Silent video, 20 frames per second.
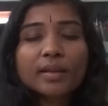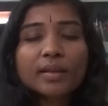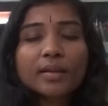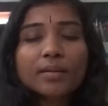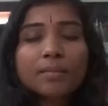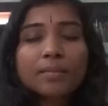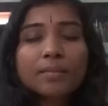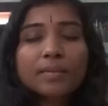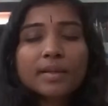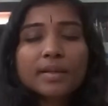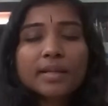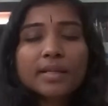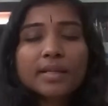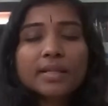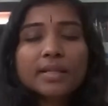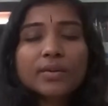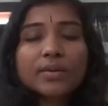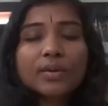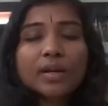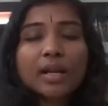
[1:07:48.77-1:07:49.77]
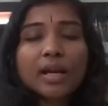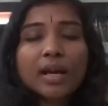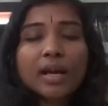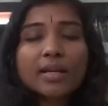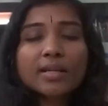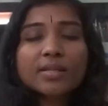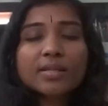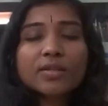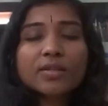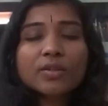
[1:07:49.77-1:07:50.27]
Completely
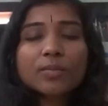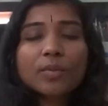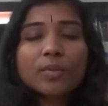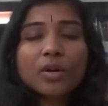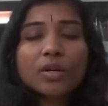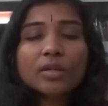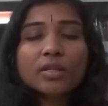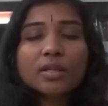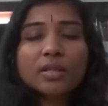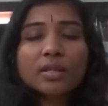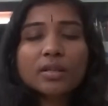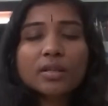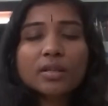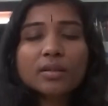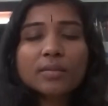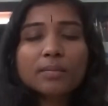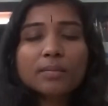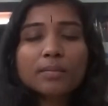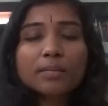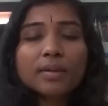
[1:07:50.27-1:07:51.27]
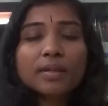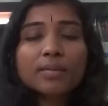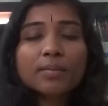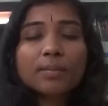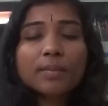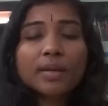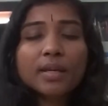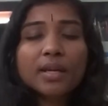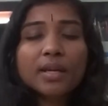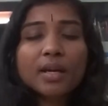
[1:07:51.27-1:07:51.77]
relax your body,
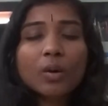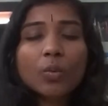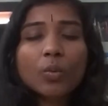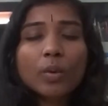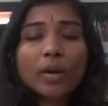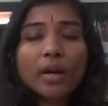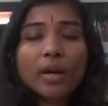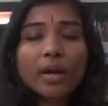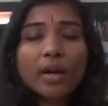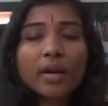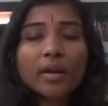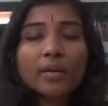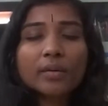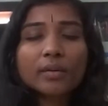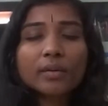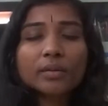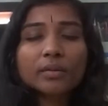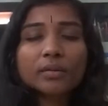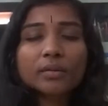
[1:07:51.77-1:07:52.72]
but be aware.